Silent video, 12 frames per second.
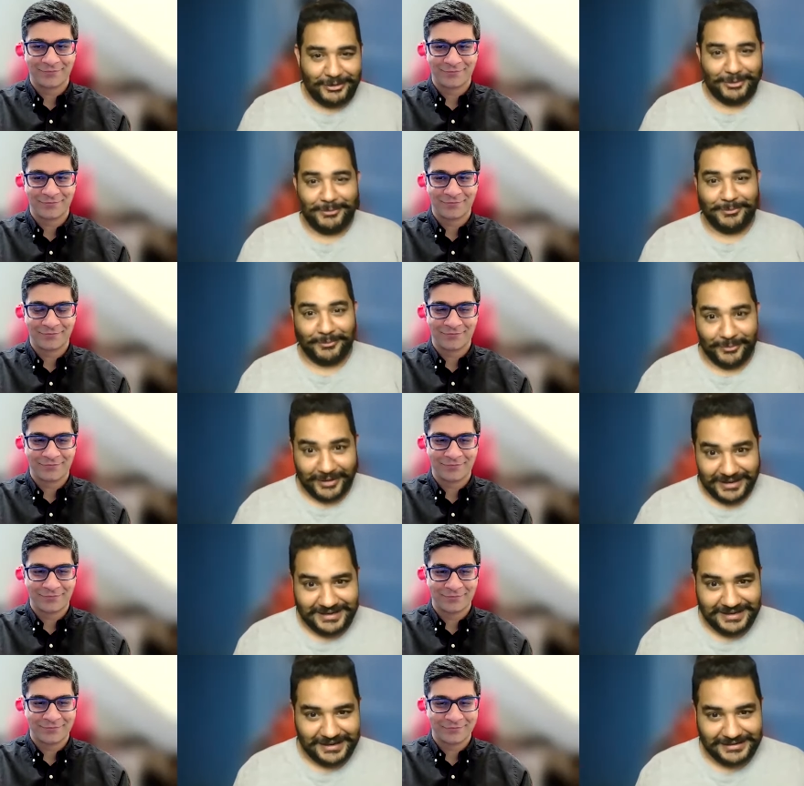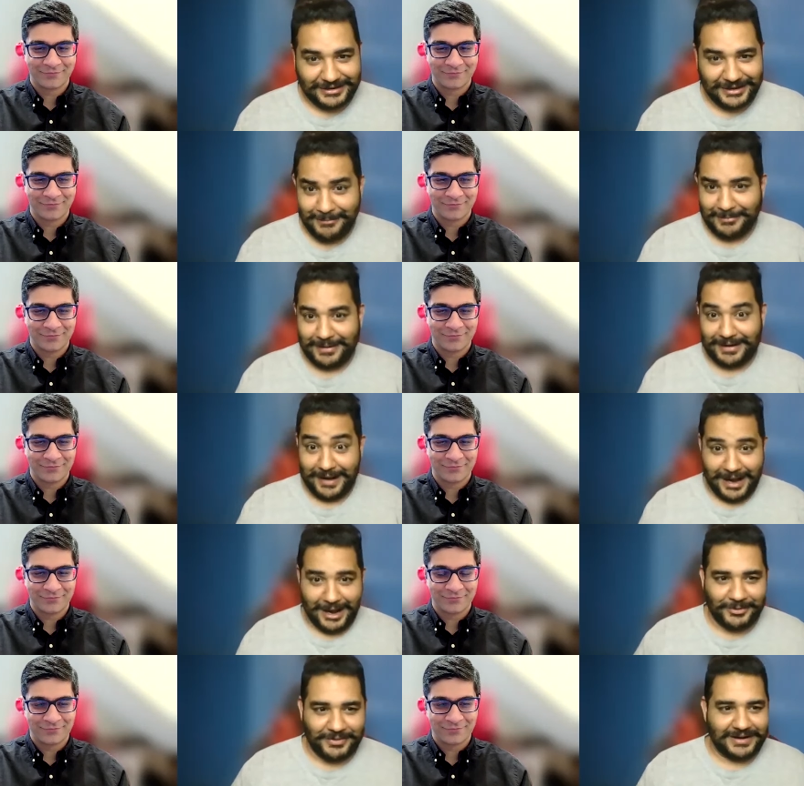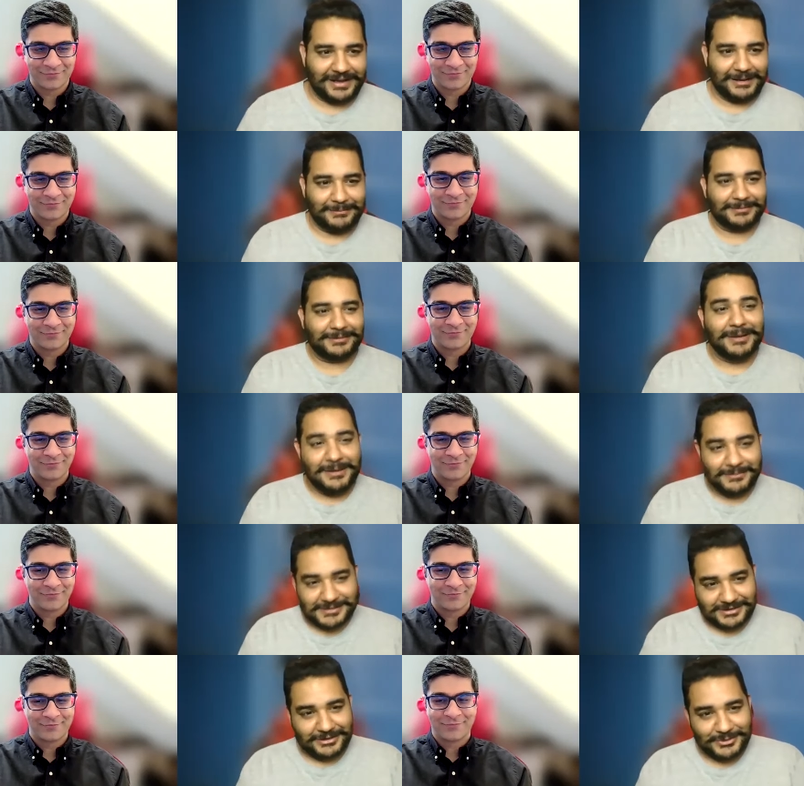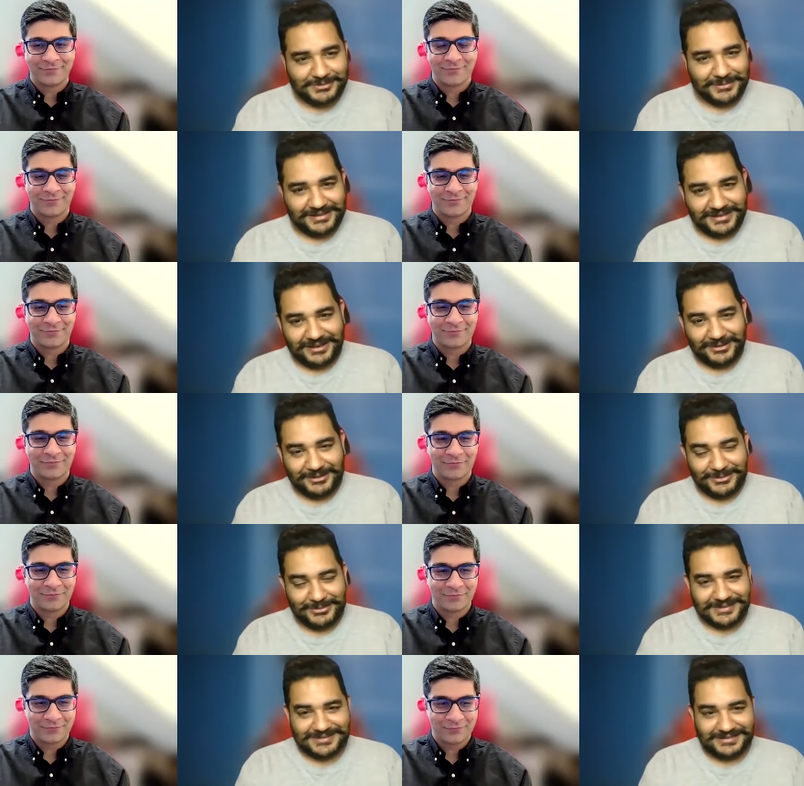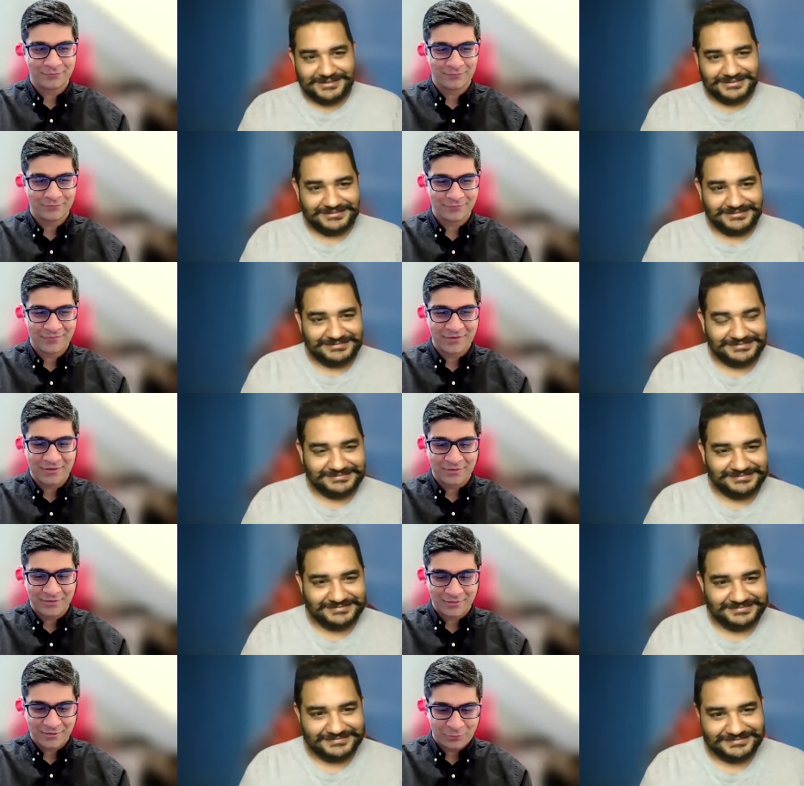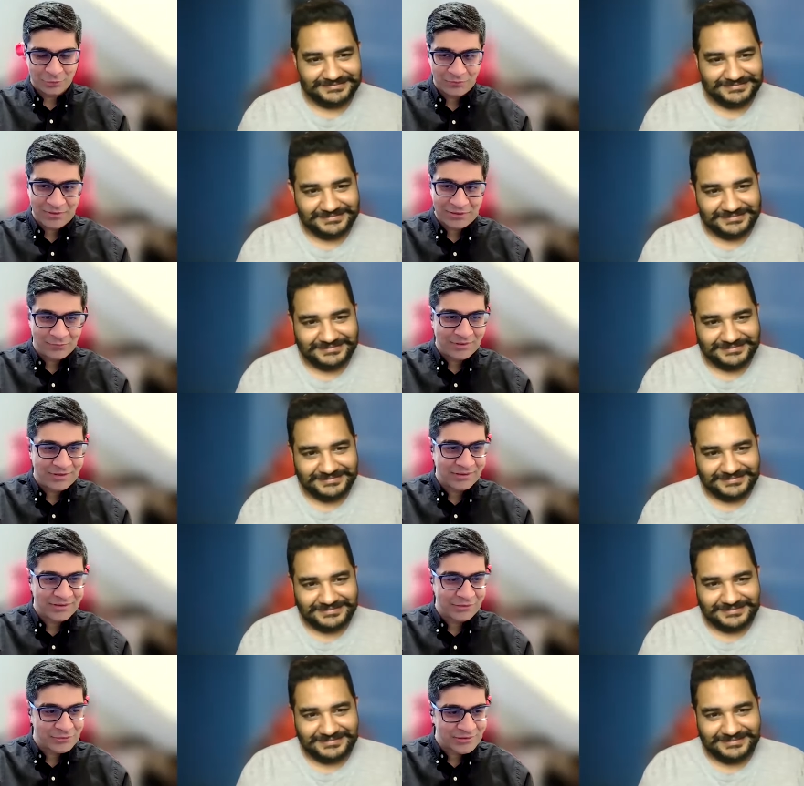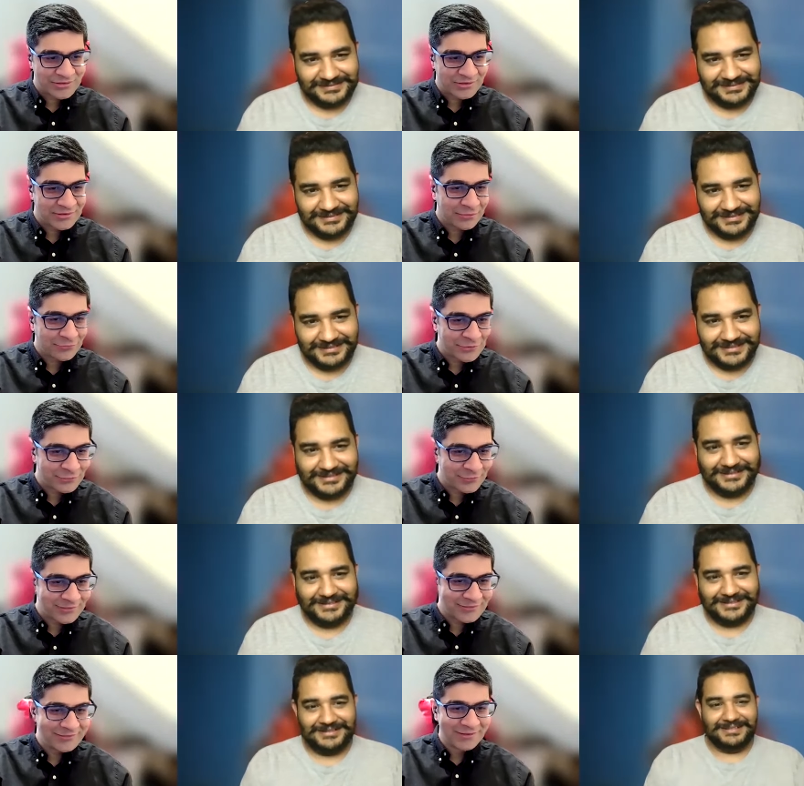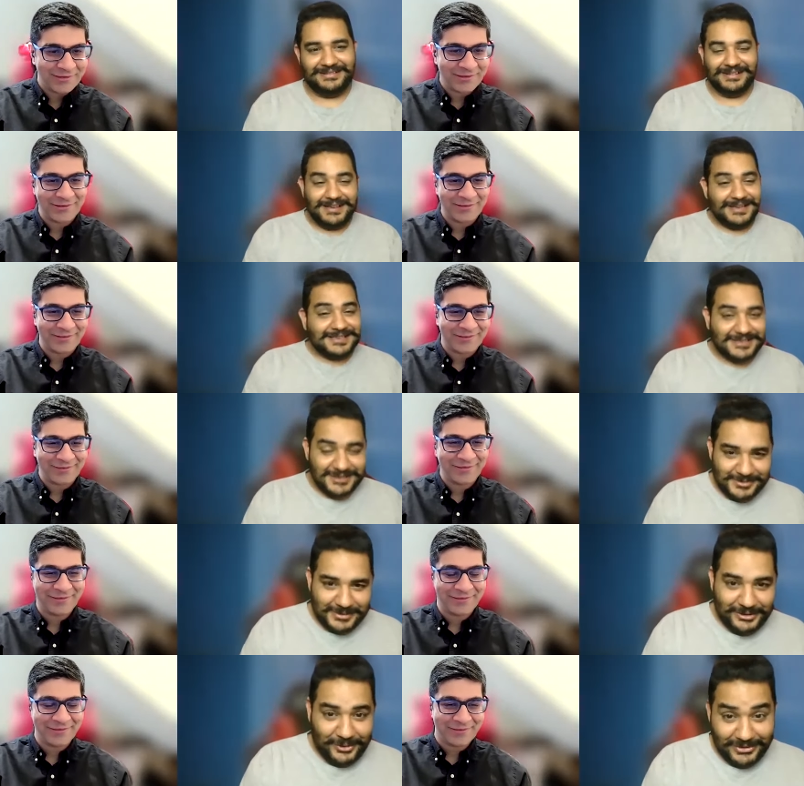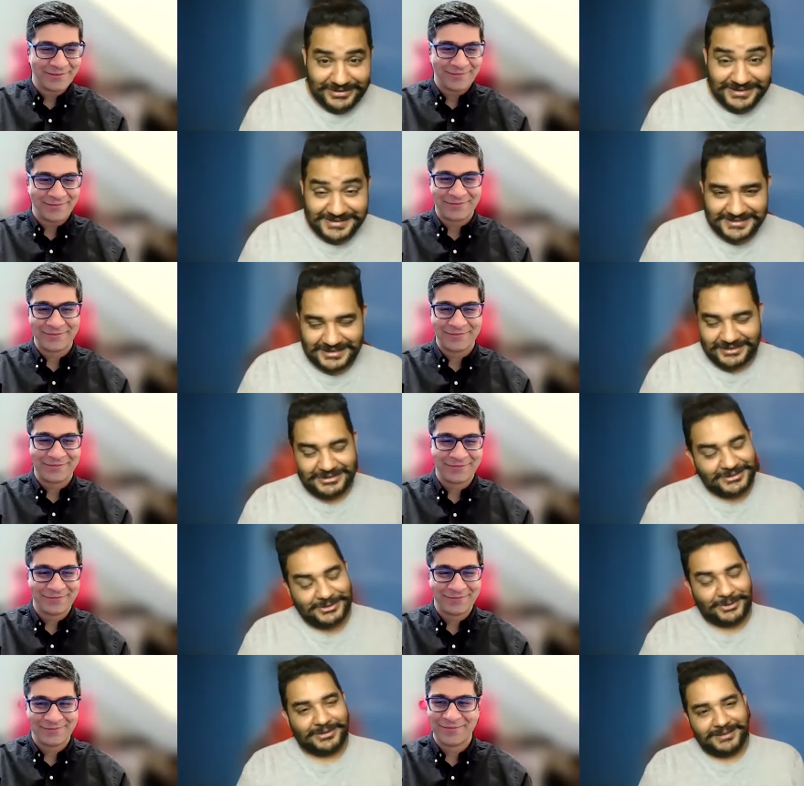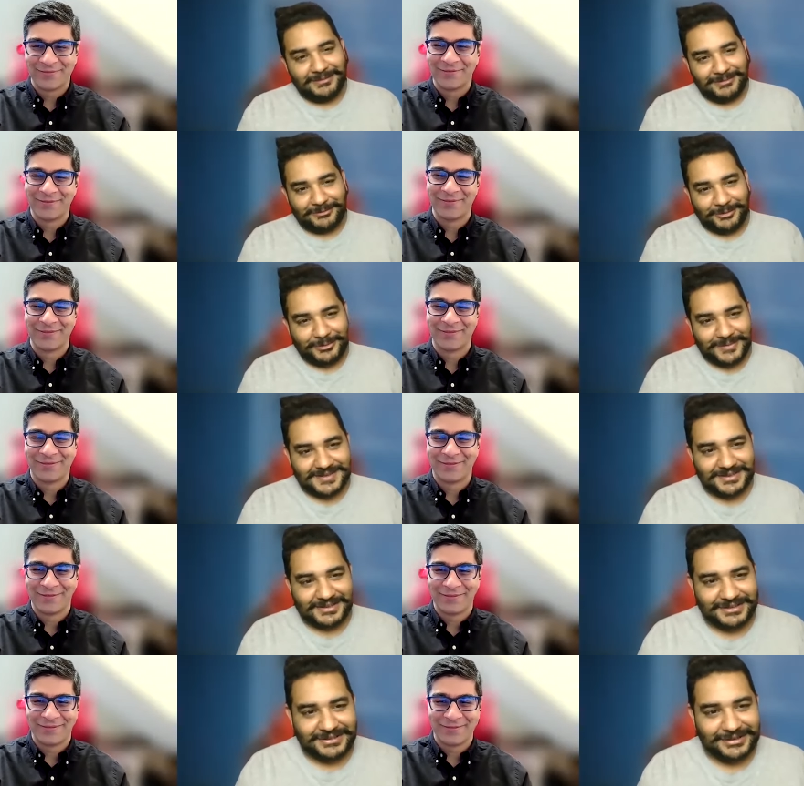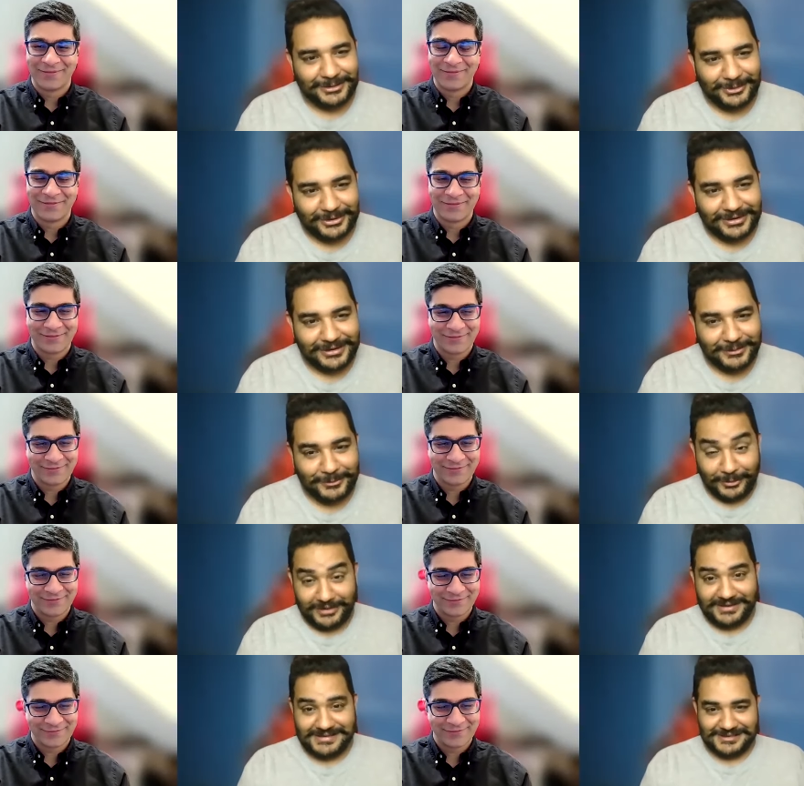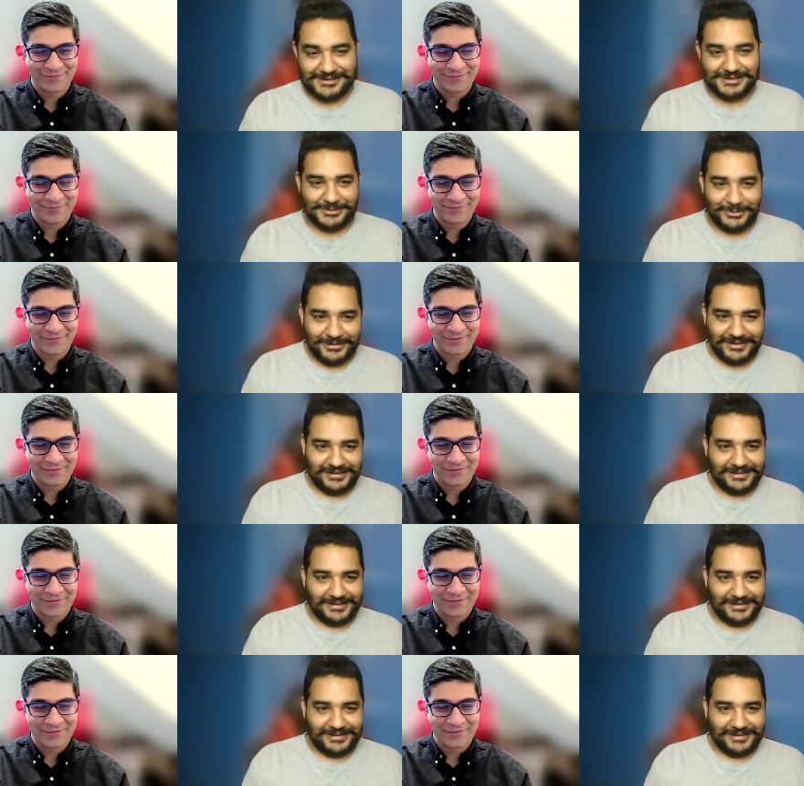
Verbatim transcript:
Speaker 1: from, where he ended up, and how that happened. Mr. Anosh Mehdi, how are you doing, sir? I'm doing very well. Thank
Speaker 2: you, Shazad. How are you
Speaker 1: doing? Since we had already started talking before we started recording, what is the story